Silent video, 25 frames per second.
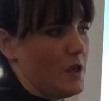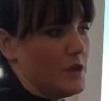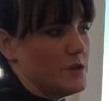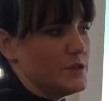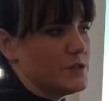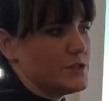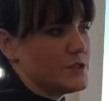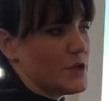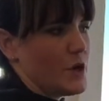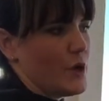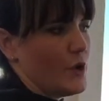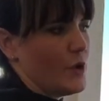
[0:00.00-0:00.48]

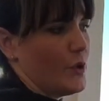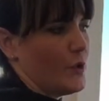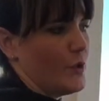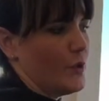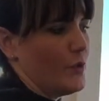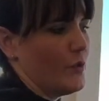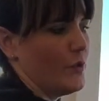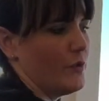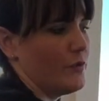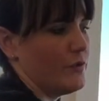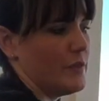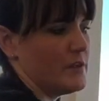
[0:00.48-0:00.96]

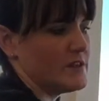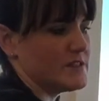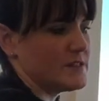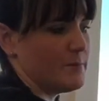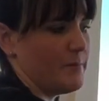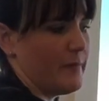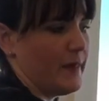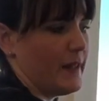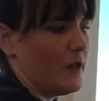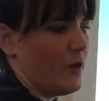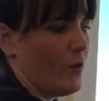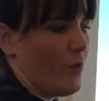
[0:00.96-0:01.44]
So this
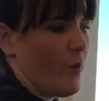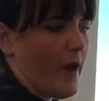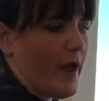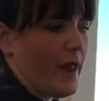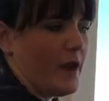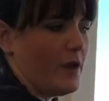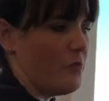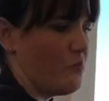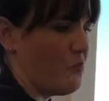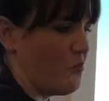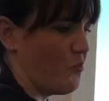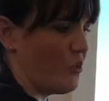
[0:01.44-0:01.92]
middle
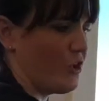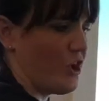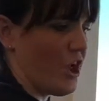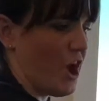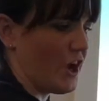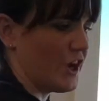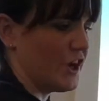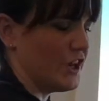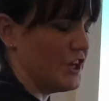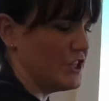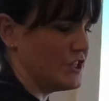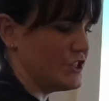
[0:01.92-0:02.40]
one, we're
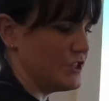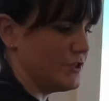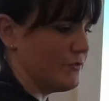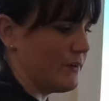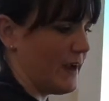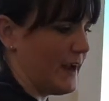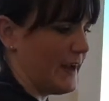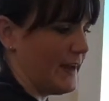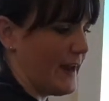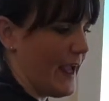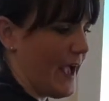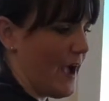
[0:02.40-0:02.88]
not going to do
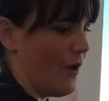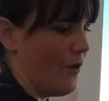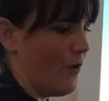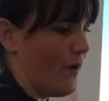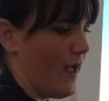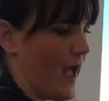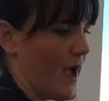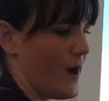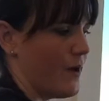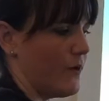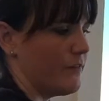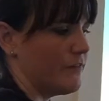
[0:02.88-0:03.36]
right now.
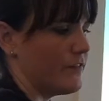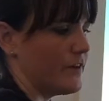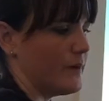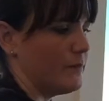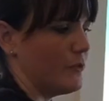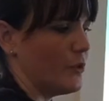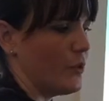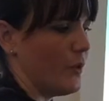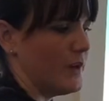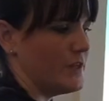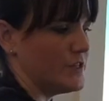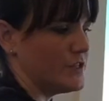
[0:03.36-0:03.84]
However,
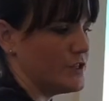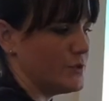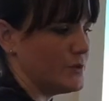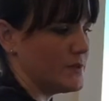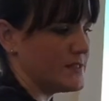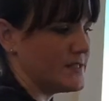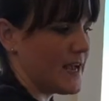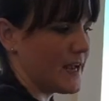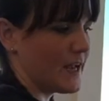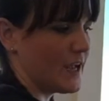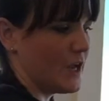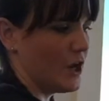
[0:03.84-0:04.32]
I'm going to do a
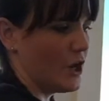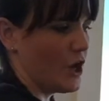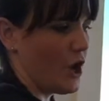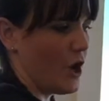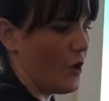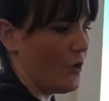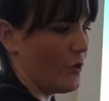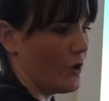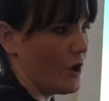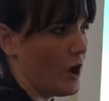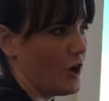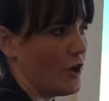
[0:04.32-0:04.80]
second
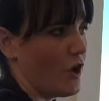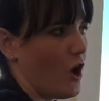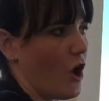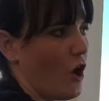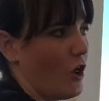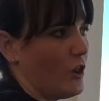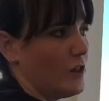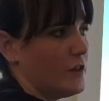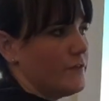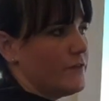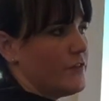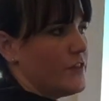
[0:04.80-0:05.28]
coat on
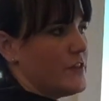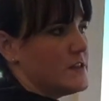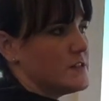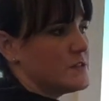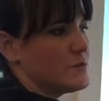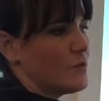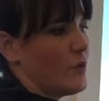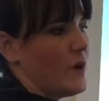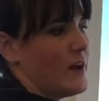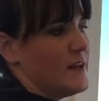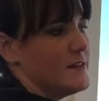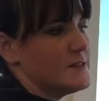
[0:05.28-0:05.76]
all of these
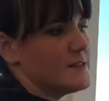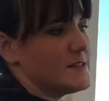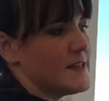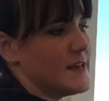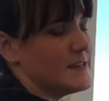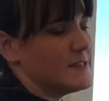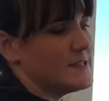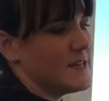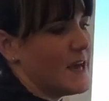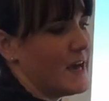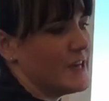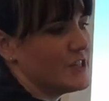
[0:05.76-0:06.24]
ones
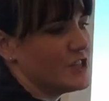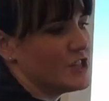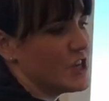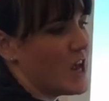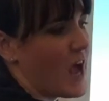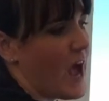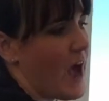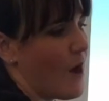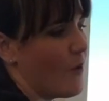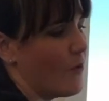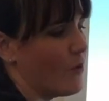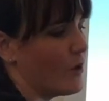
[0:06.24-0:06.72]
that touch
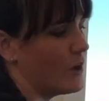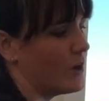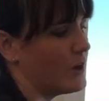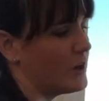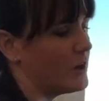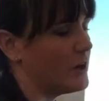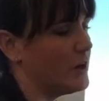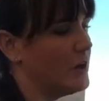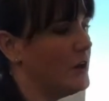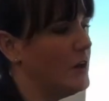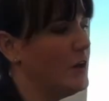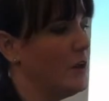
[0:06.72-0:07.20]

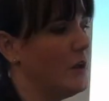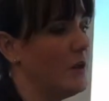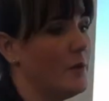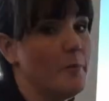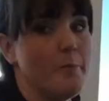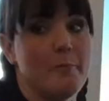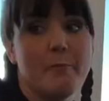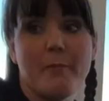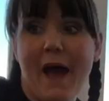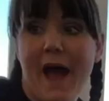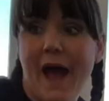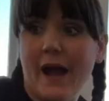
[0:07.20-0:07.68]
our
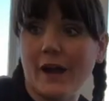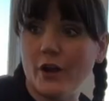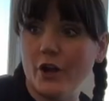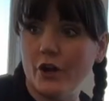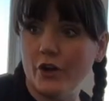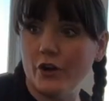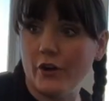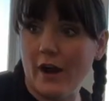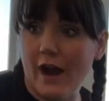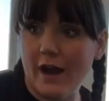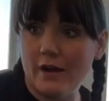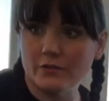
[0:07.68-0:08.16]

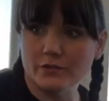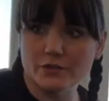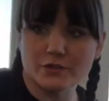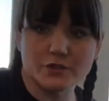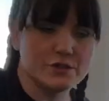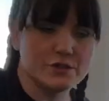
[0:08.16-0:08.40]
background.